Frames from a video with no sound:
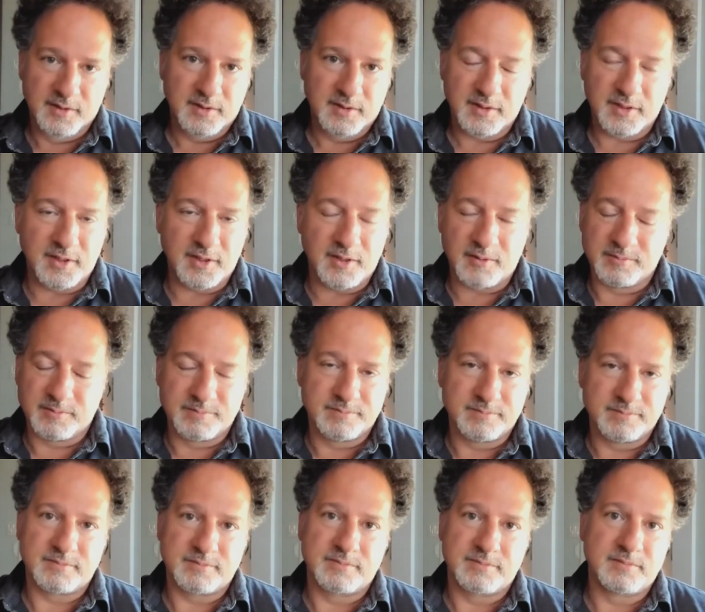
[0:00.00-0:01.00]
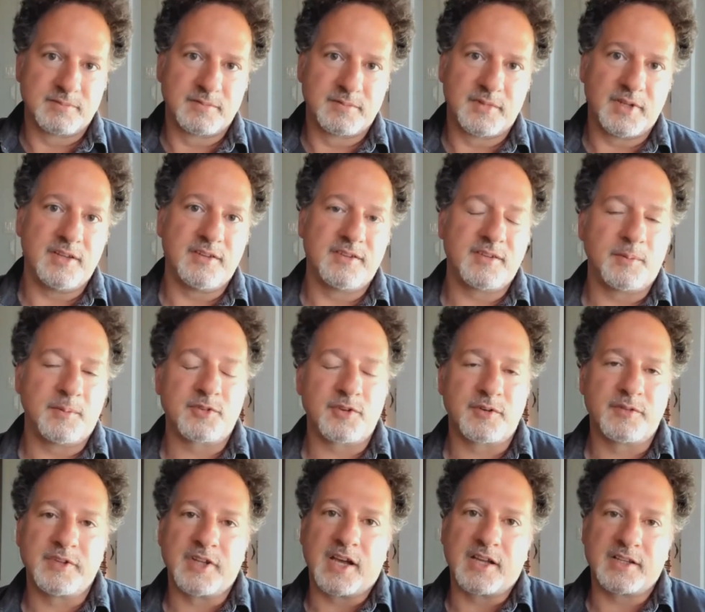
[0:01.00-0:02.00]
in some
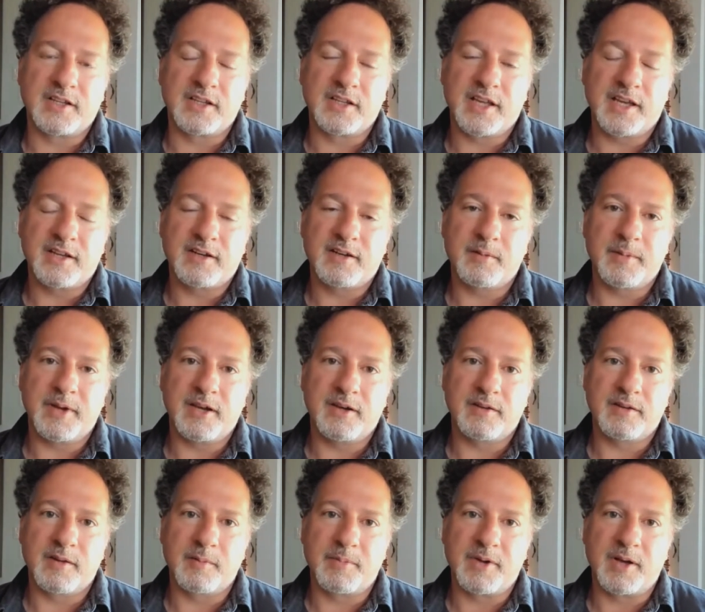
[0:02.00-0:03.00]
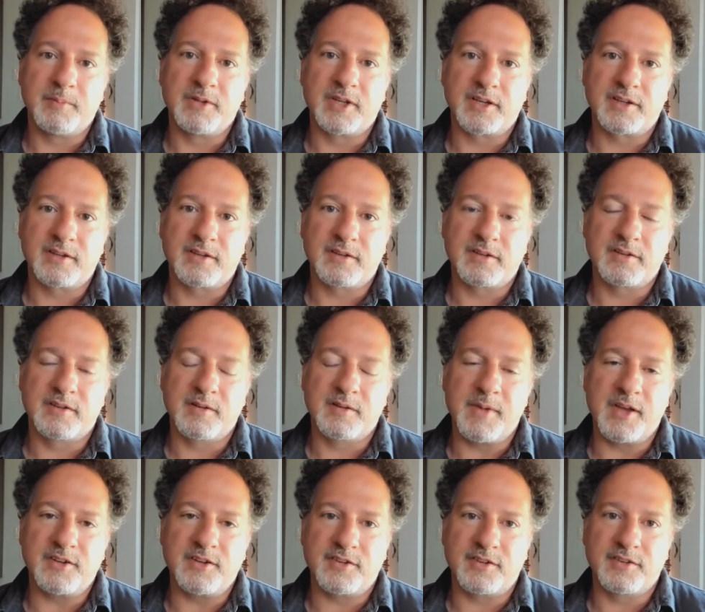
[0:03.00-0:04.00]
sort of la-la land about the public
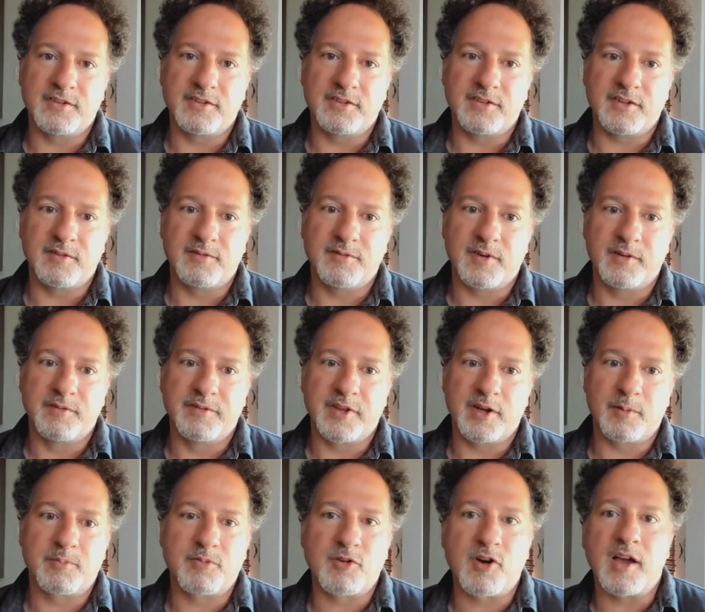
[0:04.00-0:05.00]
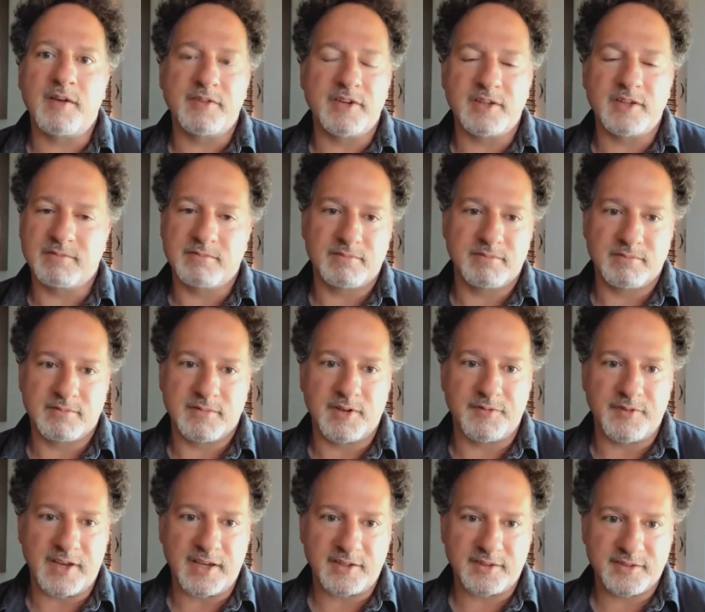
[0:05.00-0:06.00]
dimensions of their private
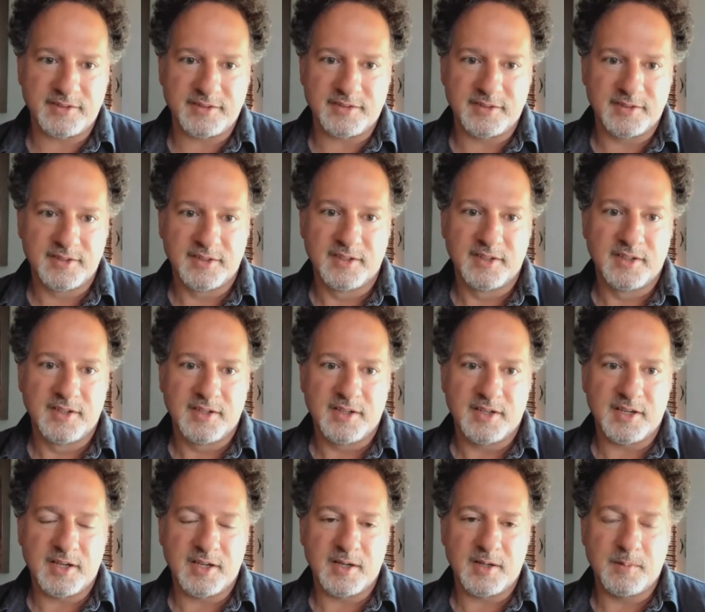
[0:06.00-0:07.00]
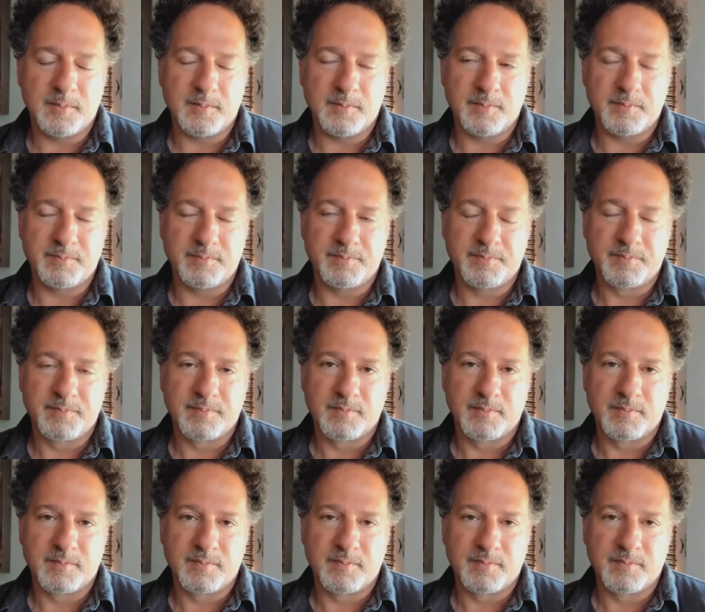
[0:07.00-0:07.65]
effects. And